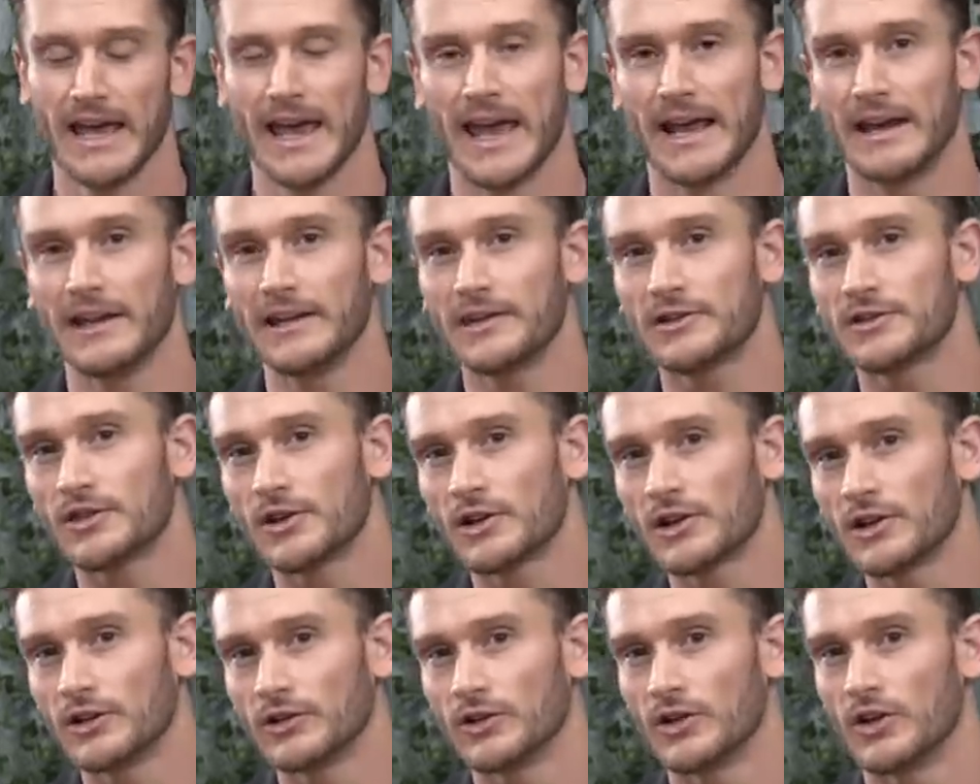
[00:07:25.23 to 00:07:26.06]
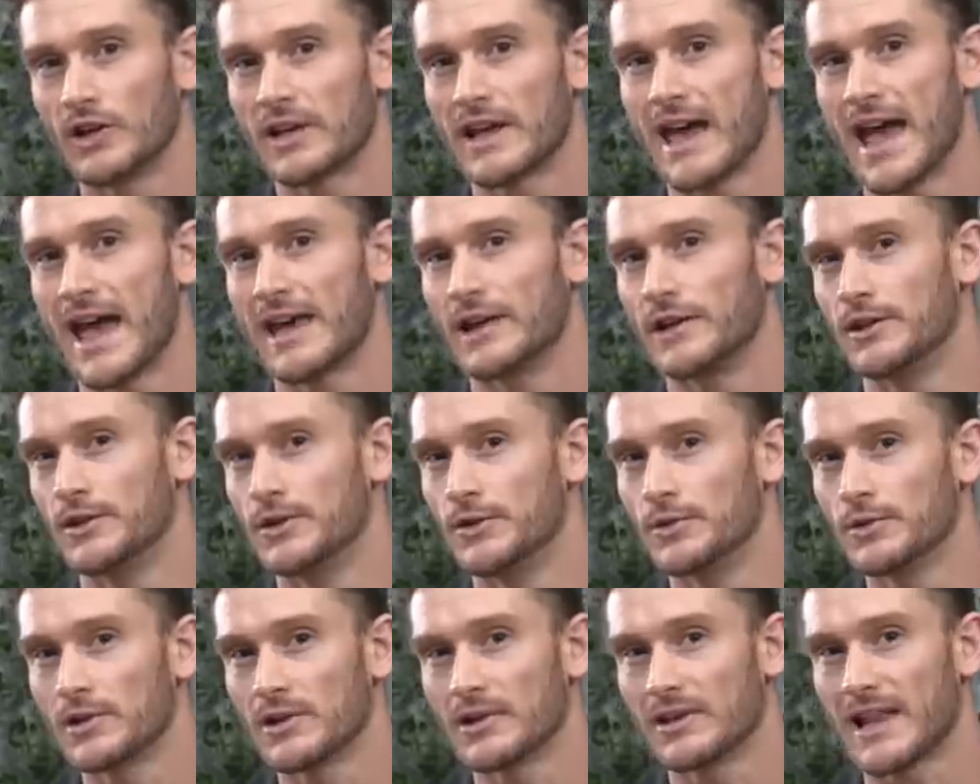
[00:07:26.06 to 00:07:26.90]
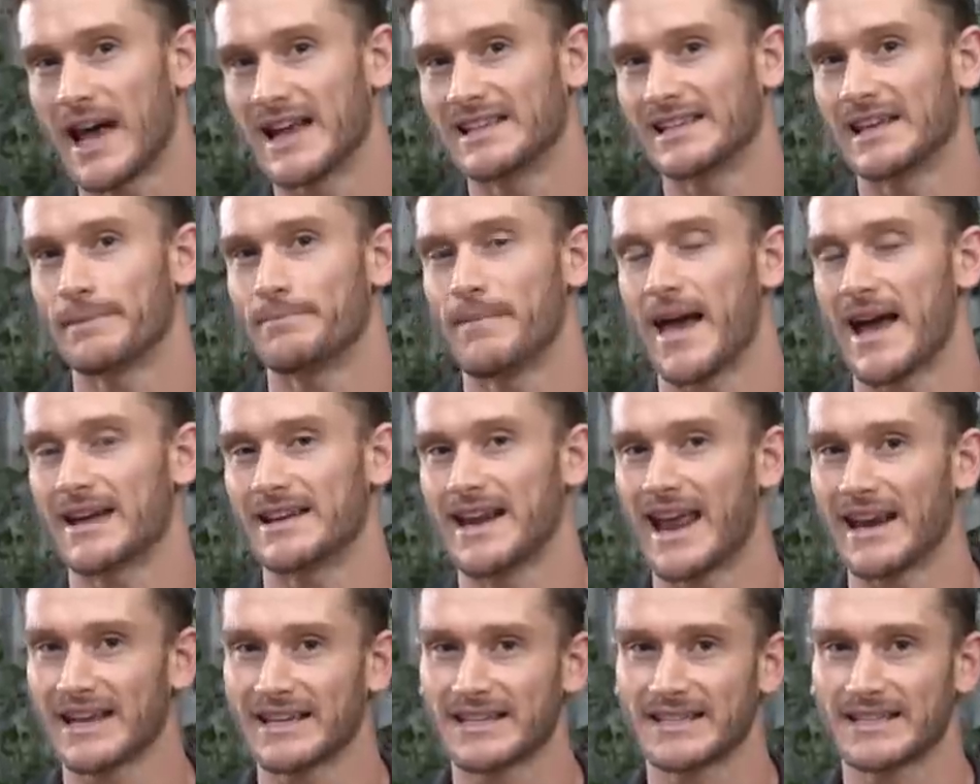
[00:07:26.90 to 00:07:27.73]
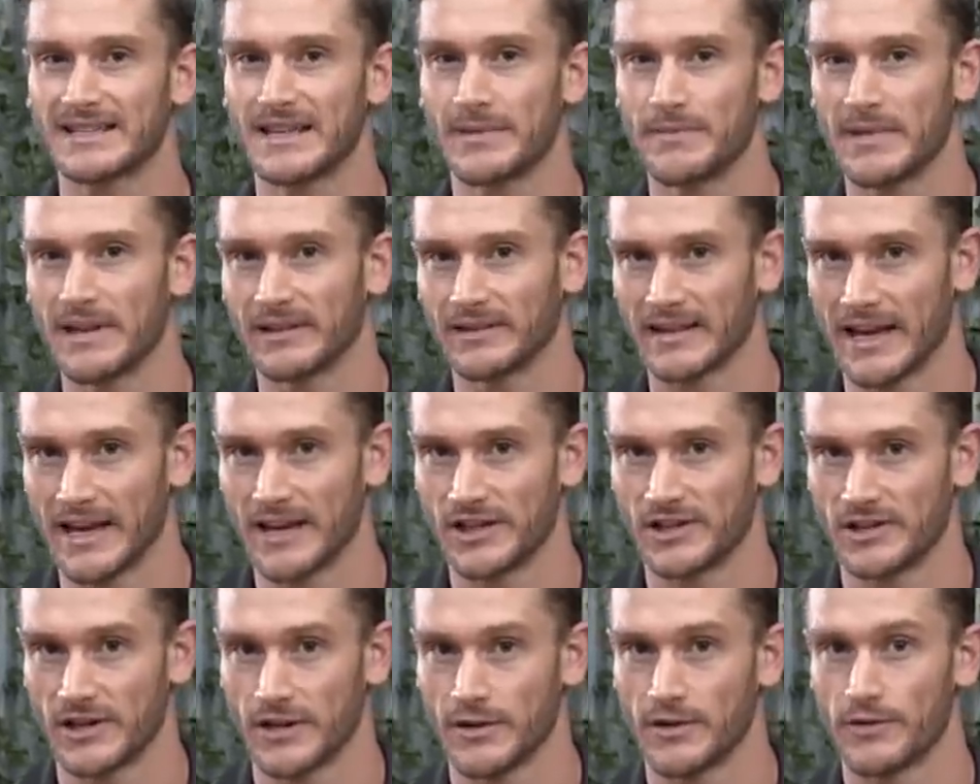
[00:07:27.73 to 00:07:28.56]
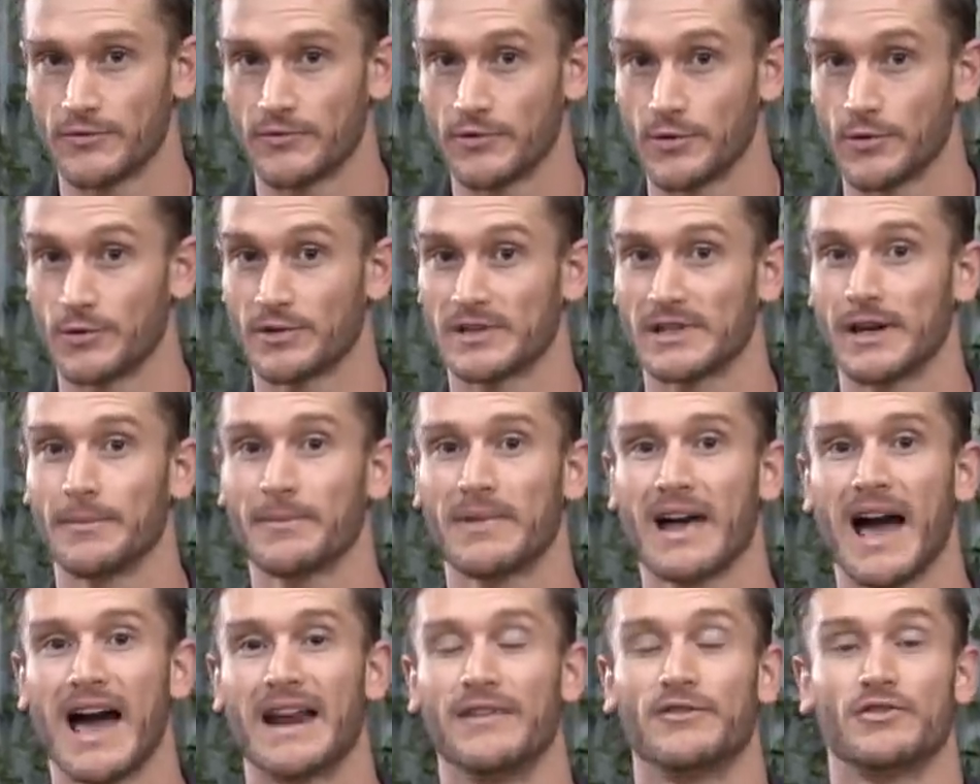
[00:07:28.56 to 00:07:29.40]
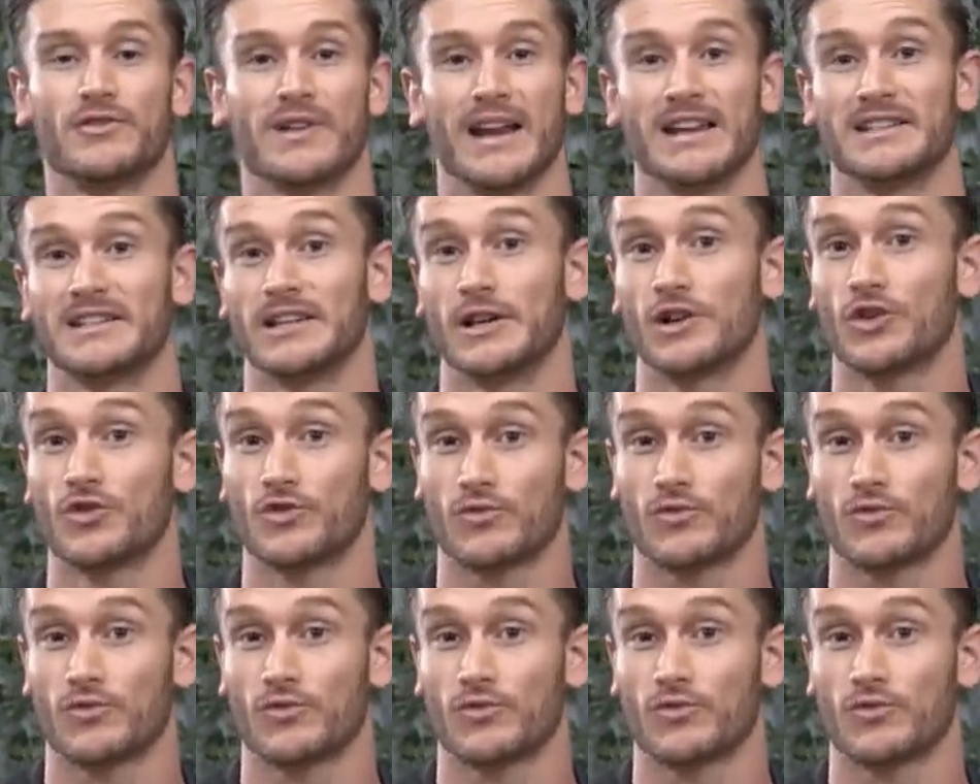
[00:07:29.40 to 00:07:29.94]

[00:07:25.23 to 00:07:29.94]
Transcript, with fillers: and it took a look at utilizing magnetic stimulation through some kind of transient